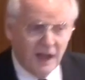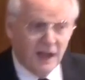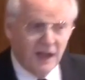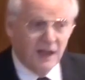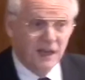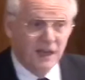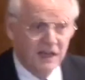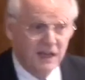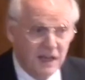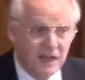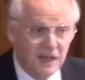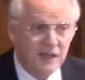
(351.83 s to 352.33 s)

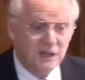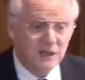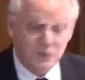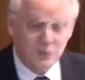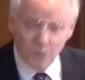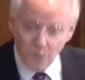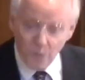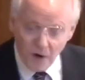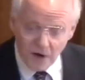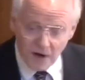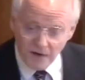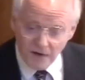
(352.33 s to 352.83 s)
He has
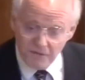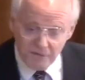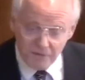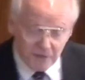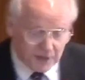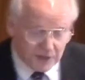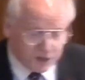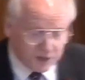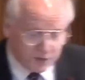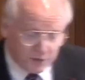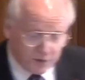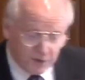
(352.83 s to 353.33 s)
won a
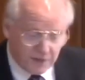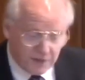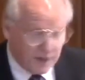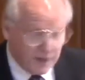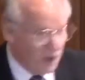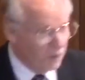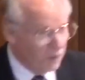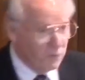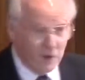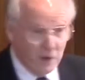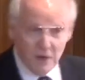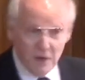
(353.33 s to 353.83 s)
victory
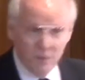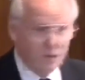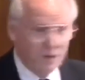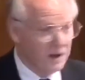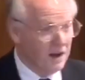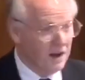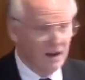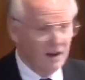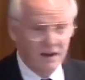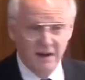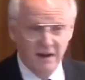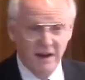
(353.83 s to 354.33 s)
that we
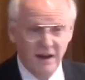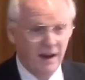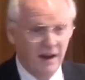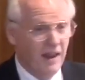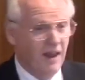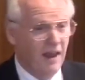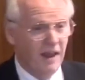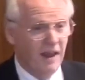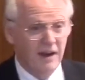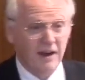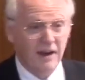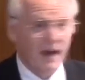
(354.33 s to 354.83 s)
would
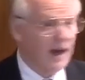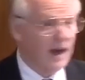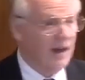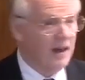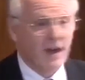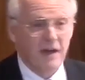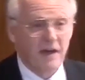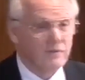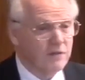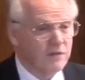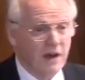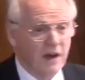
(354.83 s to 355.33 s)
not
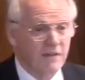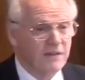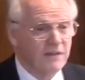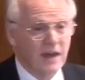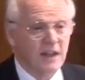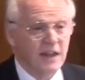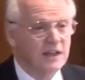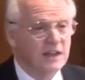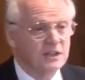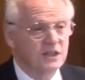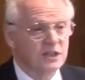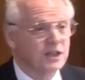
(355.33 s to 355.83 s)
ever have
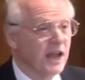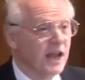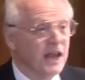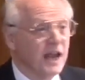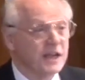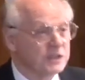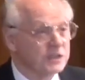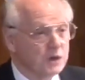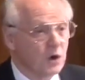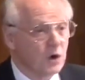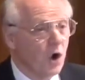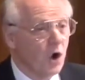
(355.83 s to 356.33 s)
any
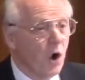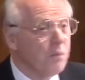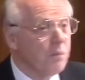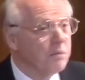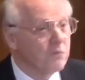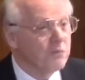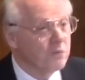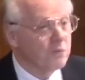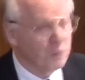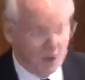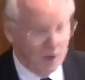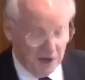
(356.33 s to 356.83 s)
chance or hope
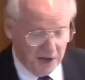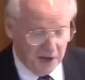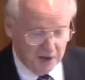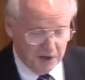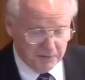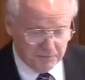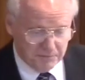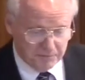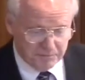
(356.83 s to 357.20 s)
of winning